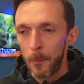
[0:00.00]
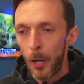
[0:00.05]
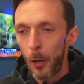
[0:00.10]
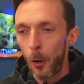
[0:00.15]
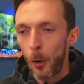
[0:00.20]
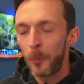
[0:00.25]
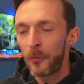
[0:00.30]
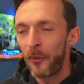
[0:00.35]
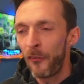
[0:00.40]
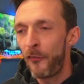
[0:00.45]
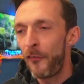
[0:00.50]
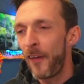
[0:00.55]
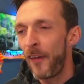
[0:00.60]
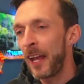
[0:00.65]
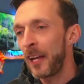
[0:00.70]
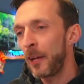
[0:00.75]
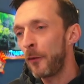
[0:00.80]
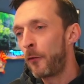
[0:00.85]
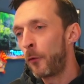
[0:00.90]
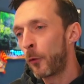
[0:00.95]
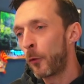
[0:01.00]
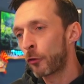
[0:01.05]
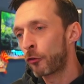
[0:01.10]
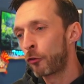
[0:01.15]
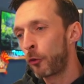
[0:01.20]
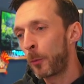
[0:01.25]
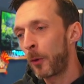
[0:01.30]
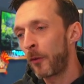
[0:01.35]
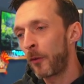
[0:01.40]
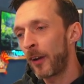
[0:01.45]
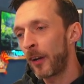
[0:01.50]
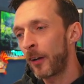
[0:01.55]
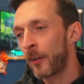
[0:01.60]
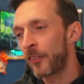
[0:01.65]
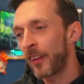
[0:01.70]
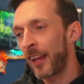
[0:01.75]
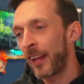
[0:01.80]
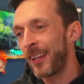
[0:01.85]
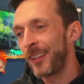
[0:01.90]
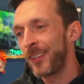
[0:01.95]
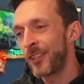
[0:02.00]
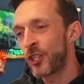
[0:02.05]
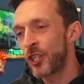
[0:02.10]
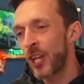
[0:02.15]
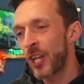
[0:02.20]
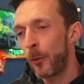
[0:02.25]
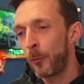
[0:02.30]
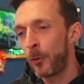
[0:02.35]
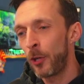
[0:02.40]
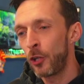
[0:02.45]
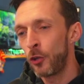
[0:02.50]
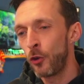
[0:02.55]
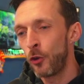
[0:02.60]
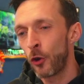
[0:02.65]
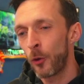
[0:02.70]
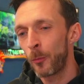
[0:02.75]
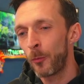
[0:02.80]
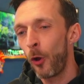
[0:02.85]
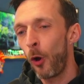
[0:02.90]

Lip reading: But now up to 34 super rares in Champion Europe.